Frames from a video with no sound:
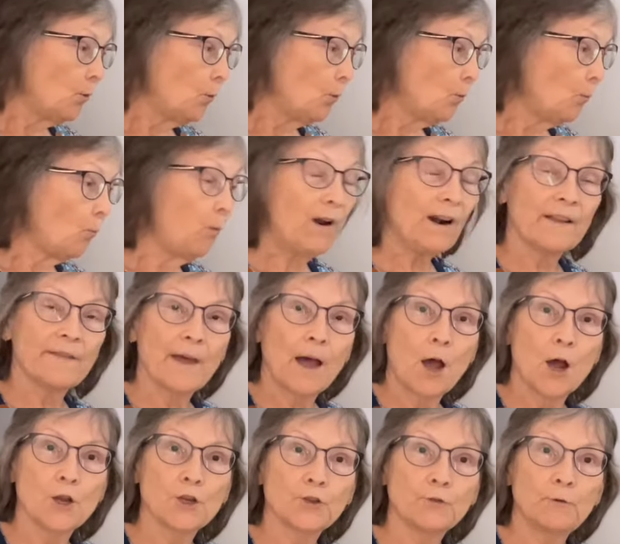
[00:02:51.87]
one of the
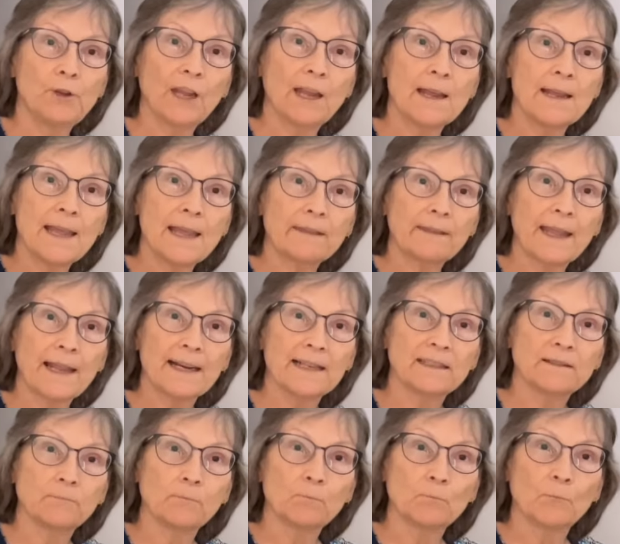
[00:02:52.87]
host, you can get that
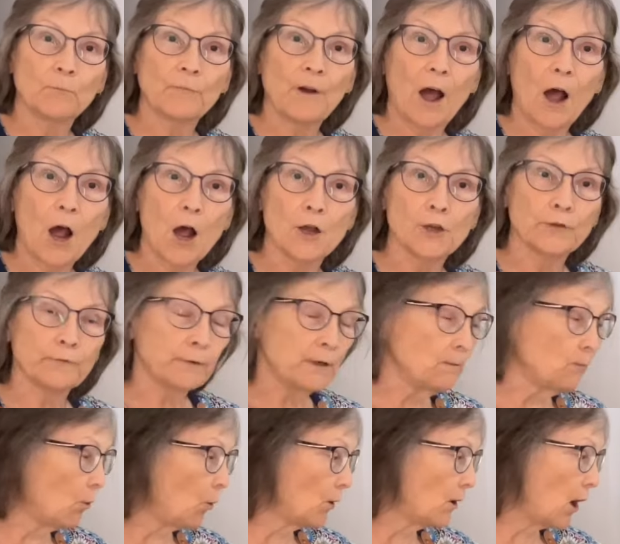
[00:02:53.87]
as a host
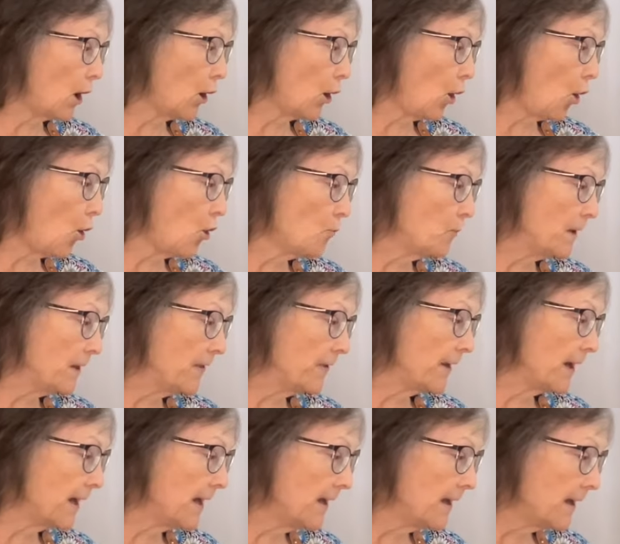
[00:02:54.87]
reward along with
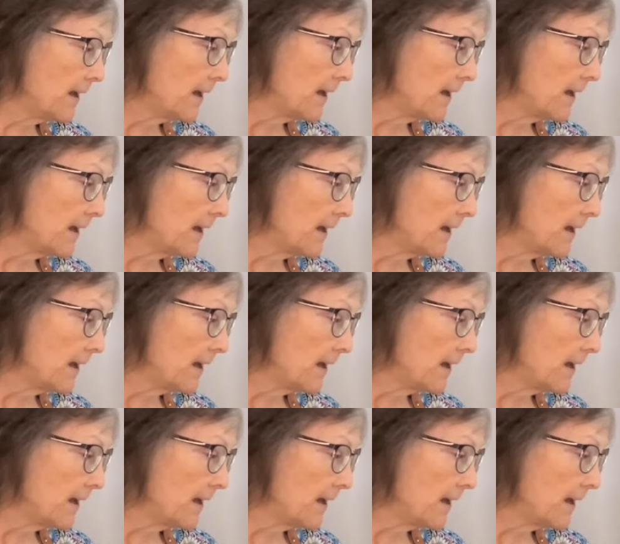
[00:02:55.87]
the